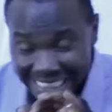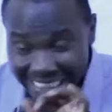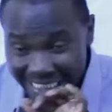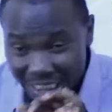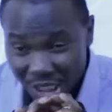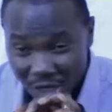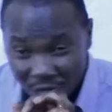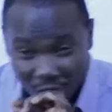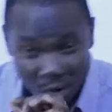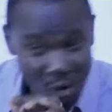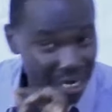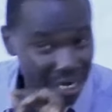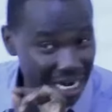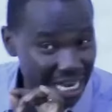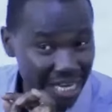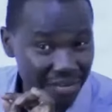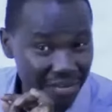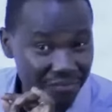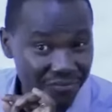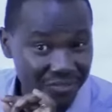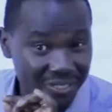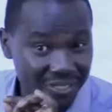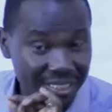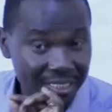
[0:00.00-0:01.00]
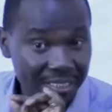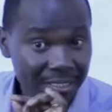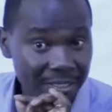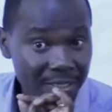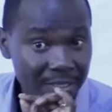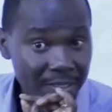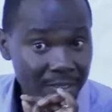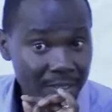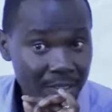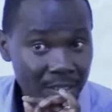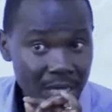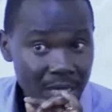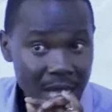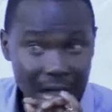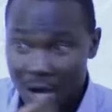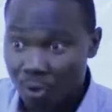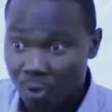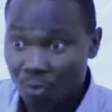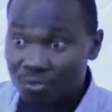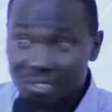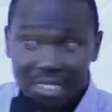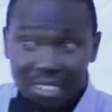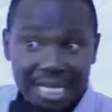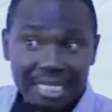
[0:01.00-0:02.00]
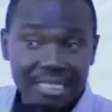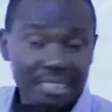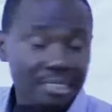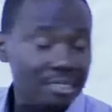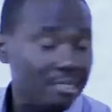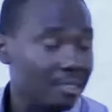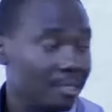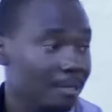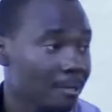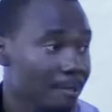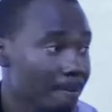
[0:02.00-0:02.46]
D of our lives are concerned.